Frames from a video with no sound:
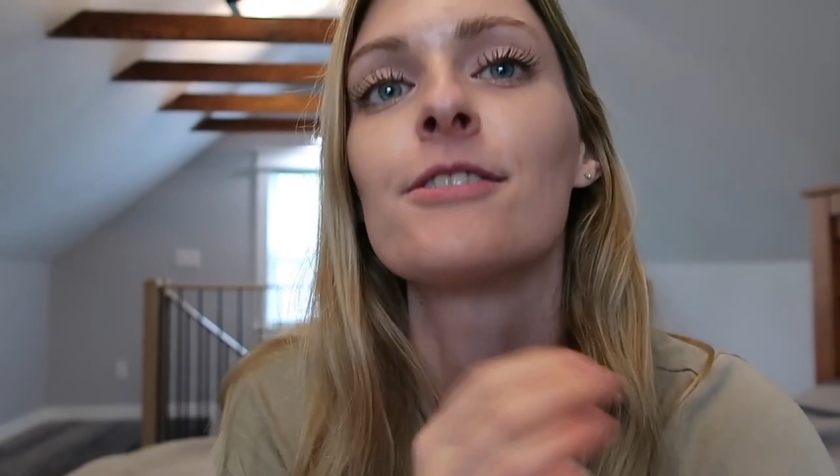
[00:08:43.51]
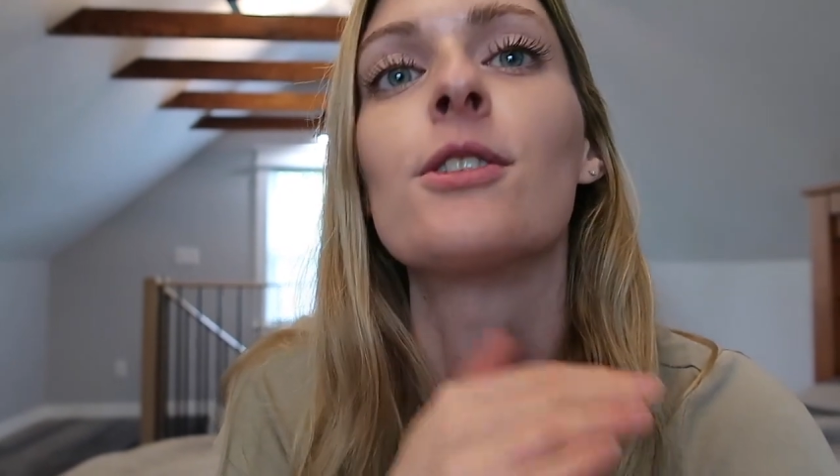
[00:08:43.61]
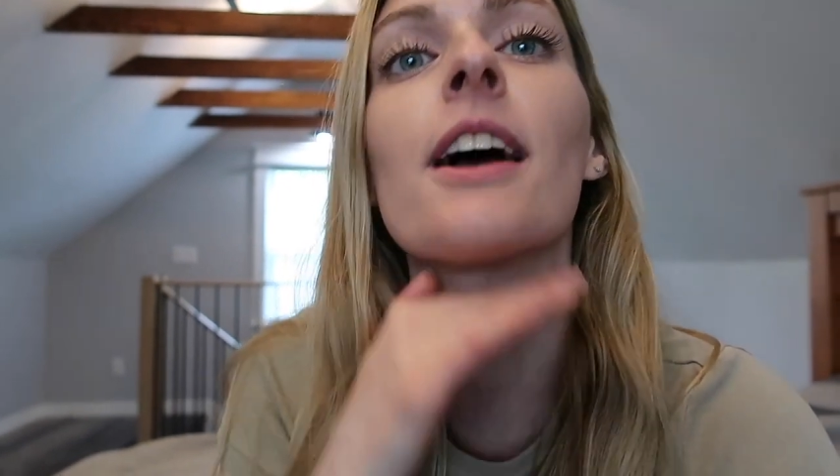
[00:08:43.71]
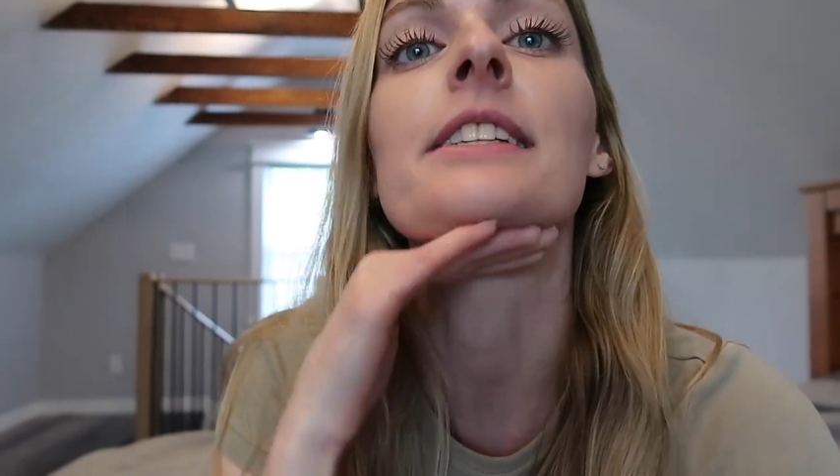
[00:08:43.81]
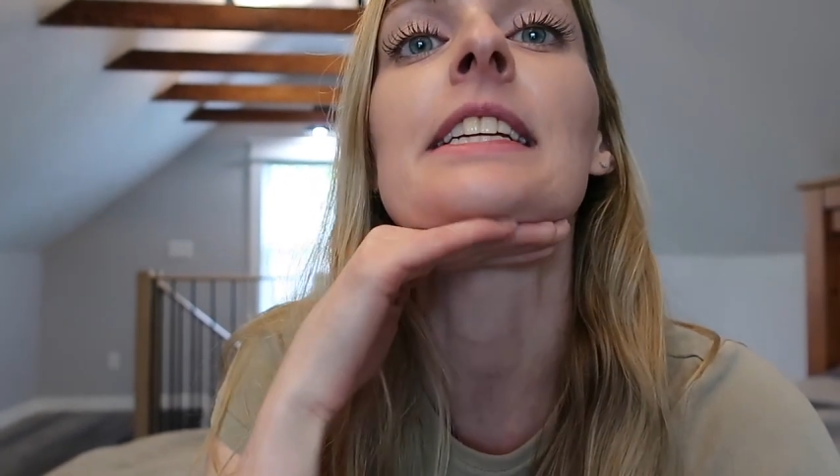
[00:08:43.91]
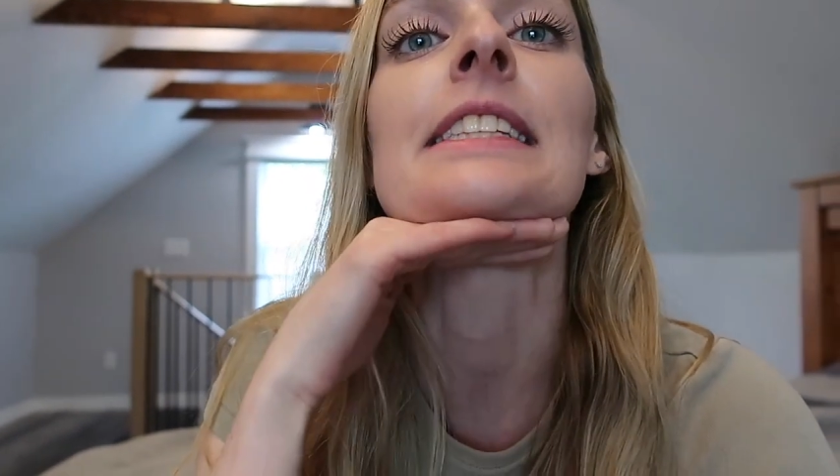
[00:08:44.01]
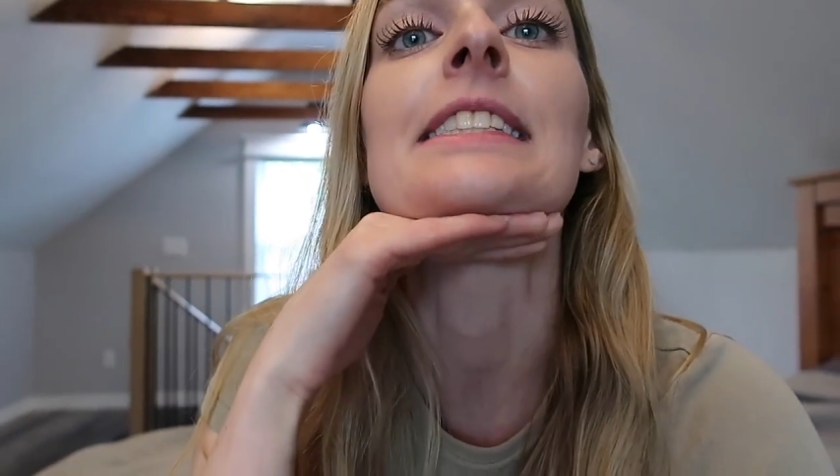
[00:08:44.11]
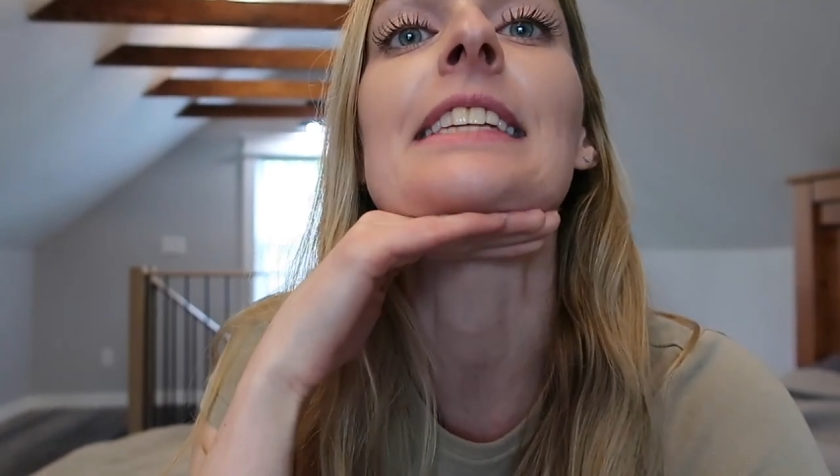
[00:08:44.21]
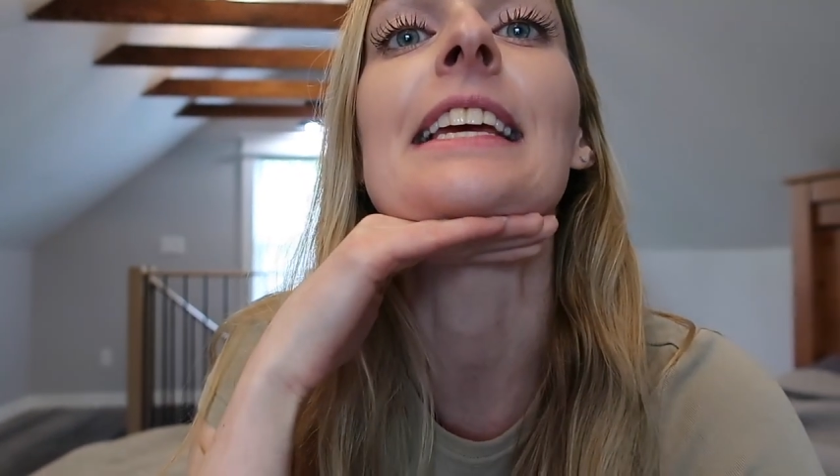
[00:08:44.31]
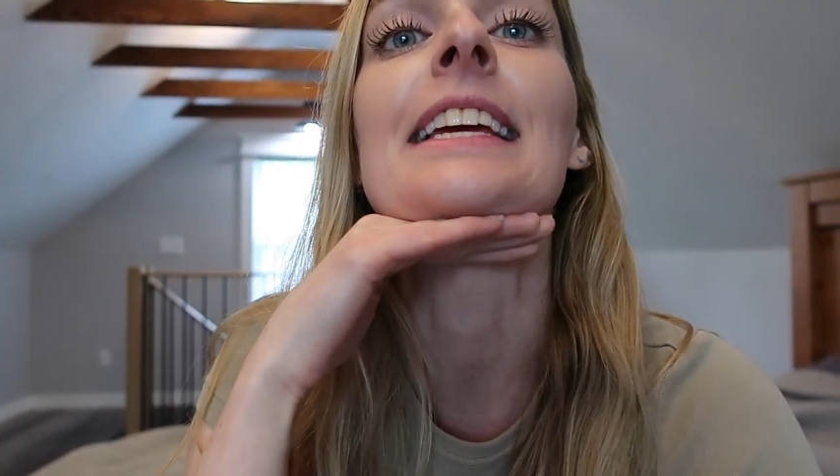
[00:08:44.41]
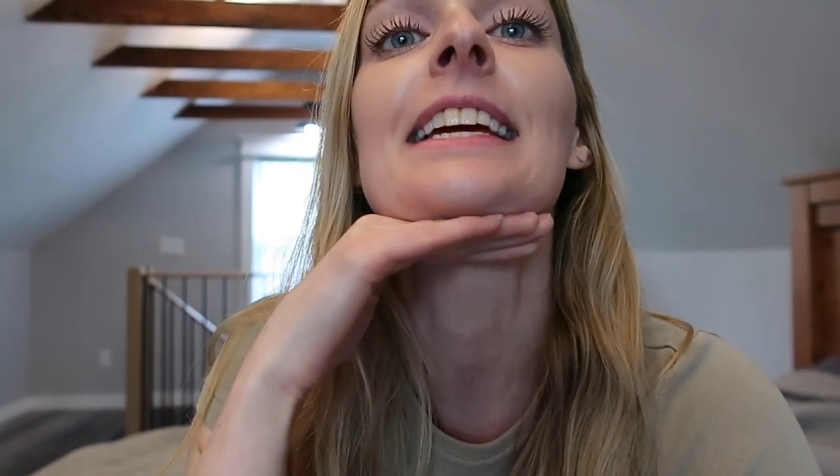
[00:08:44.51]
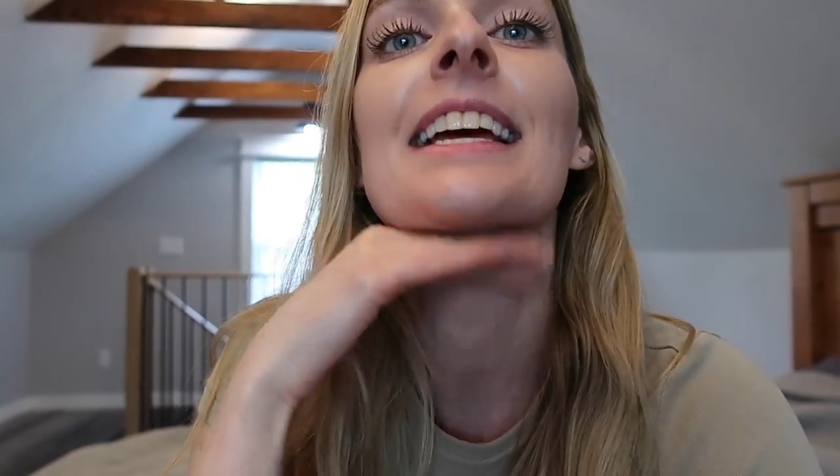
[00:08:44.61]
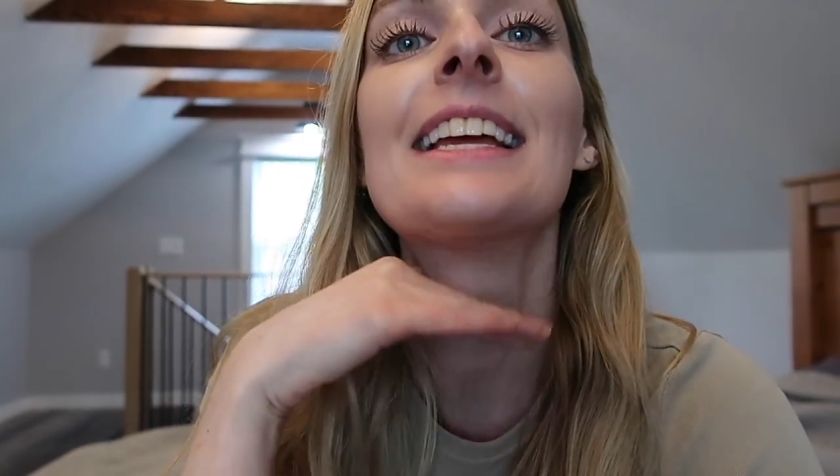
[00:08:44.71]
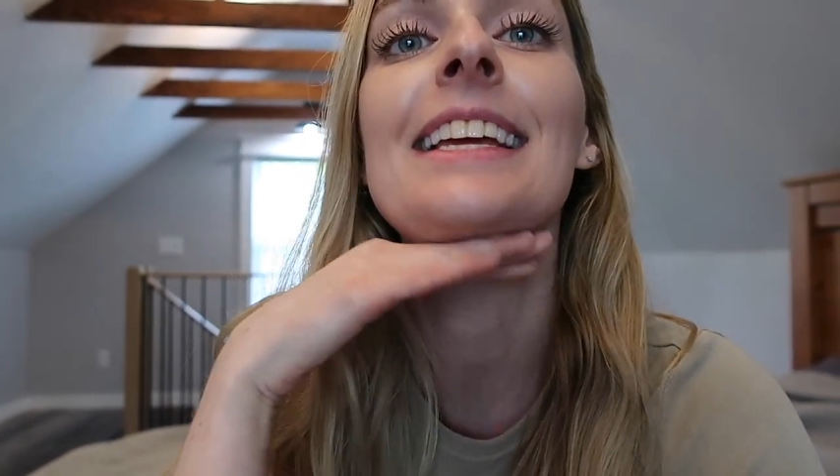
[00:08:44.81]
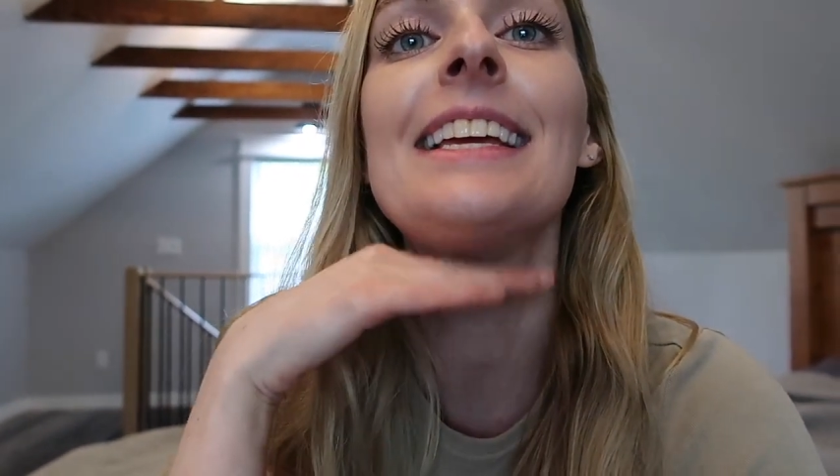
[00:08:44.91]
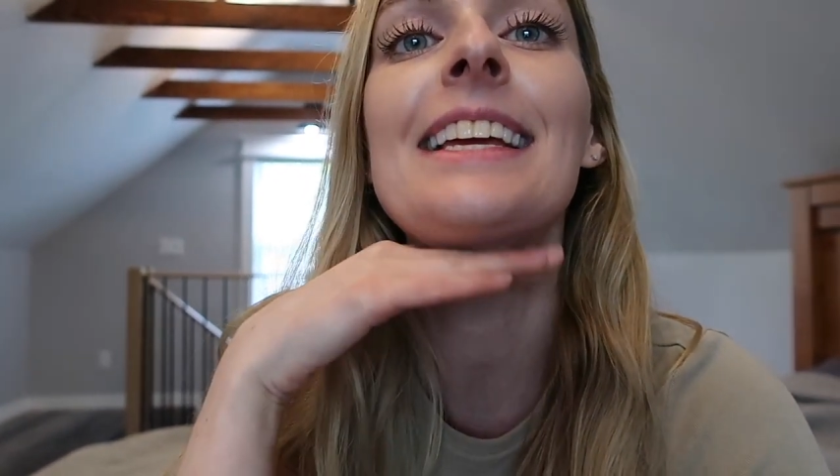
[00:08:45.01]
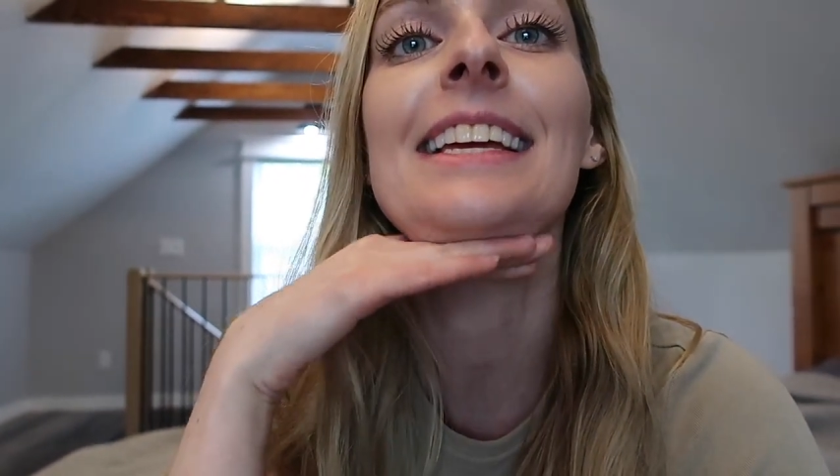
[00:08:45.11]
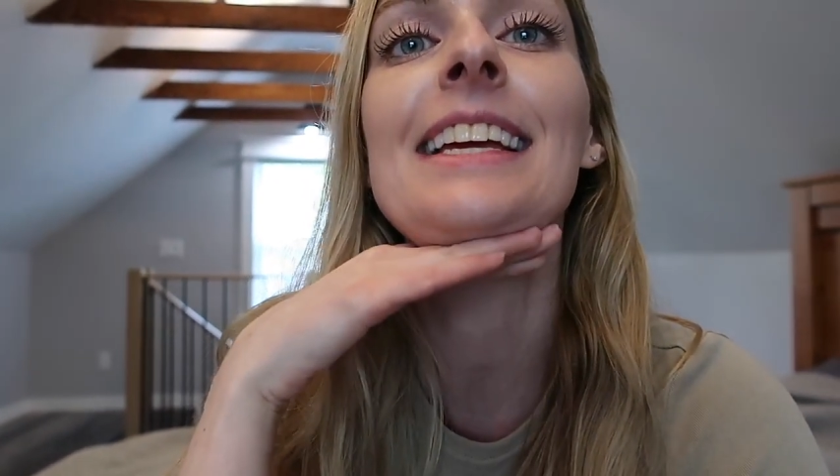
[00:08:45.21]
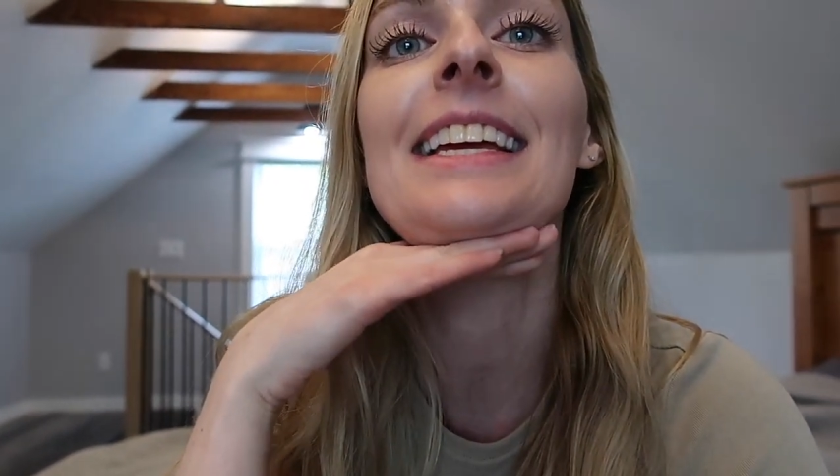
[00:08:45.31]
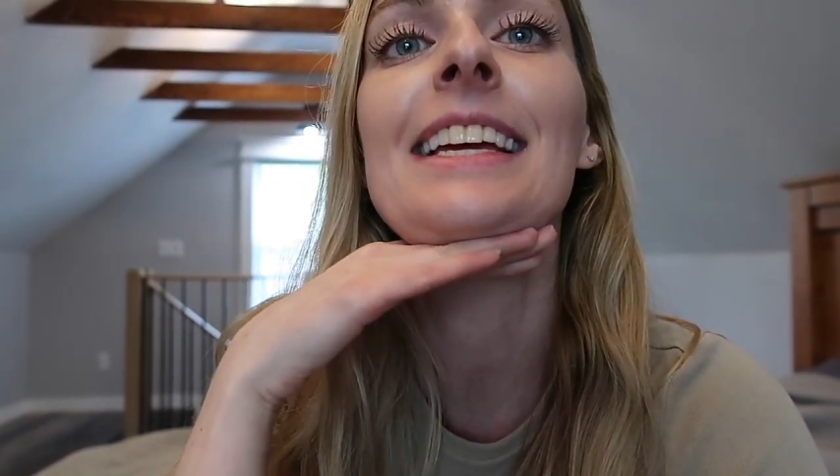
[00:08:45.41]
as you guys can see
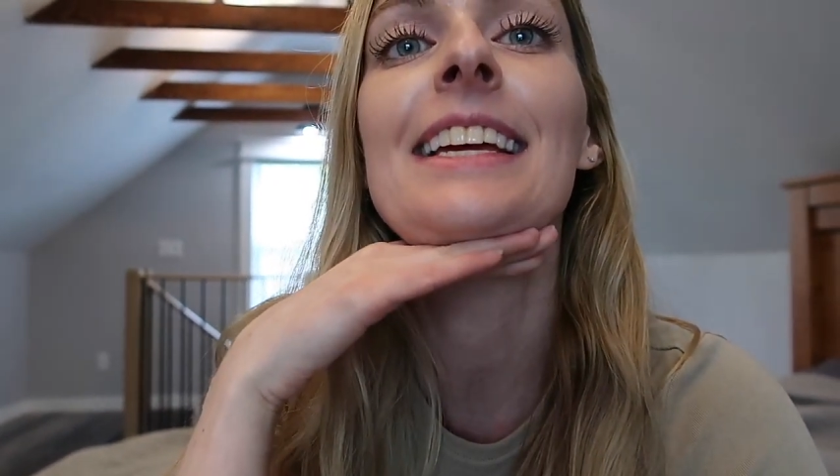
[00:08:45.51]
mm,